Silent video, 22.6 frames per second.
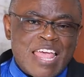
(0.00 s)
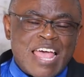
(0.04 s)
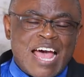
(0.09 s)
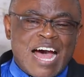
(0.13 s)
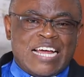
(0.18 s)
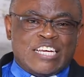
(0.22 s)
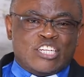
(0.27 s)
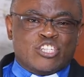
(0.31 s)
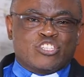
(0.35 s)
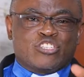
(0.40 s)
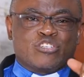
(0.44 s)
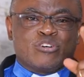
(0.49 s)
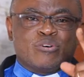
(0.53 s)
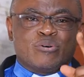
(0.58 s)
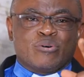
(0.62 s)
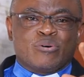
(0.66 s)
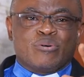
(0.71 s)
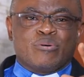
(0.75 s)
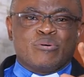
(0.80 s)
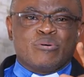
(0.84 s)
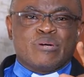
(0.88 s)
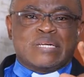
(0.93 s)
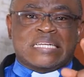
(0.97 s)
And
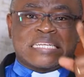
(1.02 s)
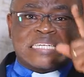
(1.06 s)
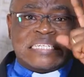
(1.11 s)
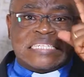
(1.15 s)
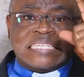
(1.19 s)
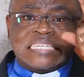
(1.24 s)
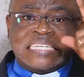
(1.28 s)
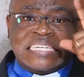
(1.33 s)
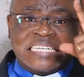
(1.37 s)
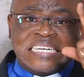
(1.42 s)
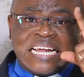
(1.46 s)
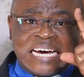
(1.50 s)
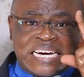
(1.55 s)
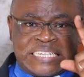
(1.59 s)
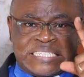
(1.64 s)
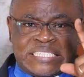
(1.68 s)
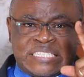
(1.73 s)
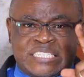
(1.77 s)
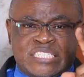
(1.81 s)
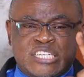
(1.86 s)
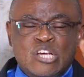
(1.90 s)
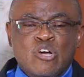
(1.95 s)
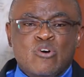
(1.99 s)
so these
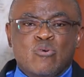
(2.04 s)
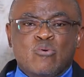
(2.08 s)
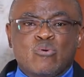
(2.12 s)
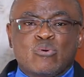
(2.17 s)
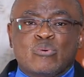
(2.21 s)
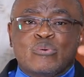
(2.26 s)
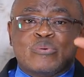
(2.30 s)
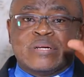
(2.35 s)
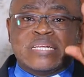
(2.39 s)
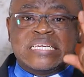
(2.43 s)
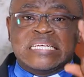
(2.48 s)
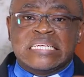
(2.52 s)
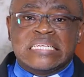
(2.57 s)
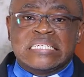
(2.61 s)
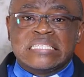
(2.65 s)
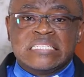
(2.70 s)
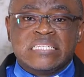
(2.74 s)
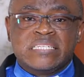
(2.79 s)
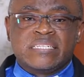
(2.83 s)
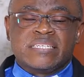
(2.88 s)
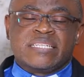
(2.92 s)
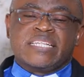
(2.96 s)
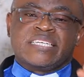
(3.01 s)
leaders would
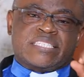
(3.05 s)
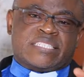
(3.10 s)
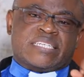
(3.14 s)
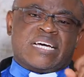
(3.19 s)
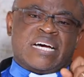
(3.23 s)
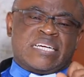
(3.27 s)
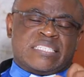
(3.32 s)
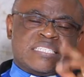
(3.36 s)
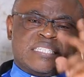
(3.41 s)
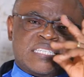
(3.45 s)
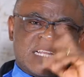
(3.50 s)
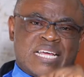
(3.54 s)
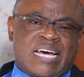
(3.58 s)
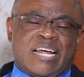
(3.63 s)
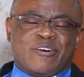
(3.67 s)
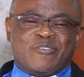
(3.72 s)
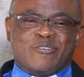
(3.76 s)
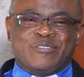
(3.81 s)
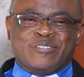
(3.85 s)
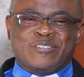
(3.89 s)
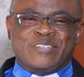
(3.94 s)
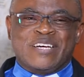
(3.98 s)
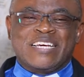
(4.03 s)
lead the church
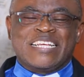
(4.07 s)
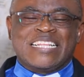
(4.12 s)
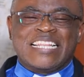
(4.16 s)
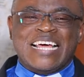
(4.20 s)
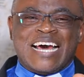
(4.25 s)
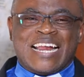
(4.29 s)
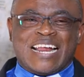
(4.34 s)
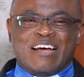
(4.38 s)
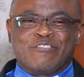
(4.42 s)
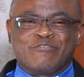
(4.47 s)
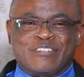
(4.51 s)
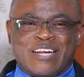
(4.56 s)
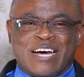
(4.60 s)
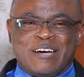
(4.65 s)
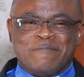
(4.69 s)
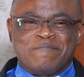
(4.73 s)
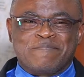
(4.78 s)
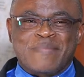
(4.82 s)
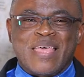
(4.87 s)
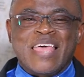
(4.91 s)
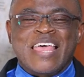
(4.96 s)
thereon, thereafter.